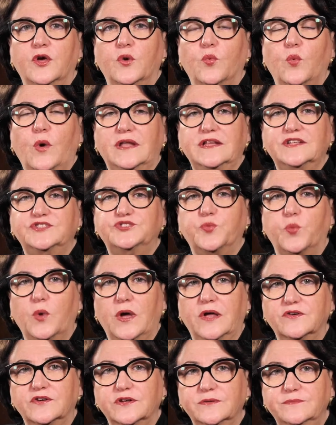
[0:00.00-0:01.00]
While it's
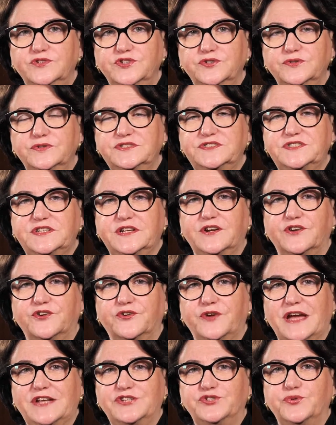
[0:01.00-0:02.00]
welcome news that our
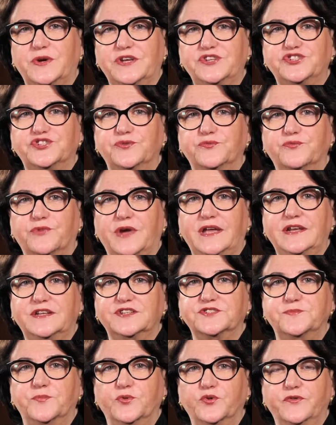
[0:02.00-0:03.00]
graduation rate
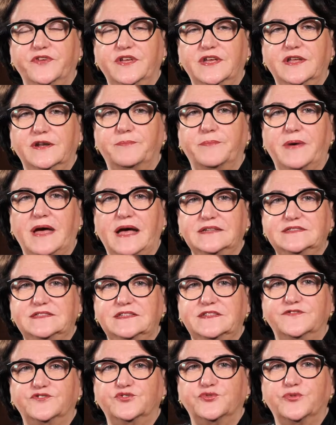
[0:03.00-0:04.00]
is moving in a
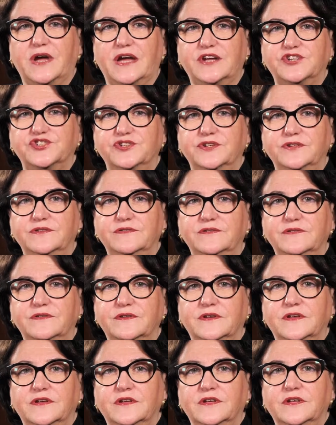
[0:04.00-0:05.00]
positive direction,
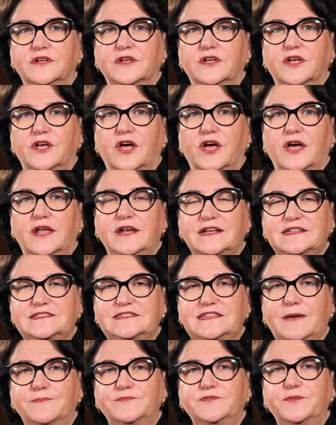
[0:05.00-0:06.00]

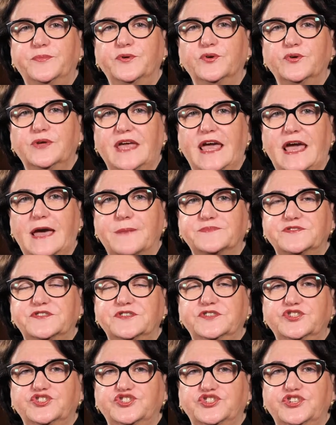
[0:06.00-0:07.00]
unacceptable gaps
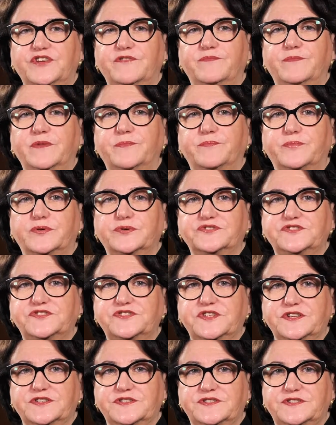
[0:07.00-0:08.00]
in achievement
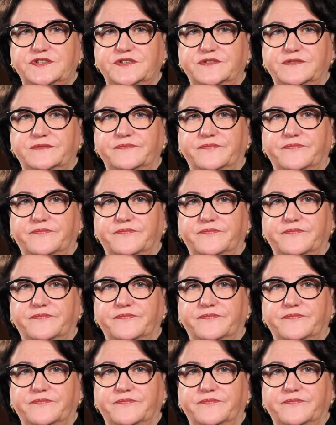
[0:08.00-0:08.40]
persist.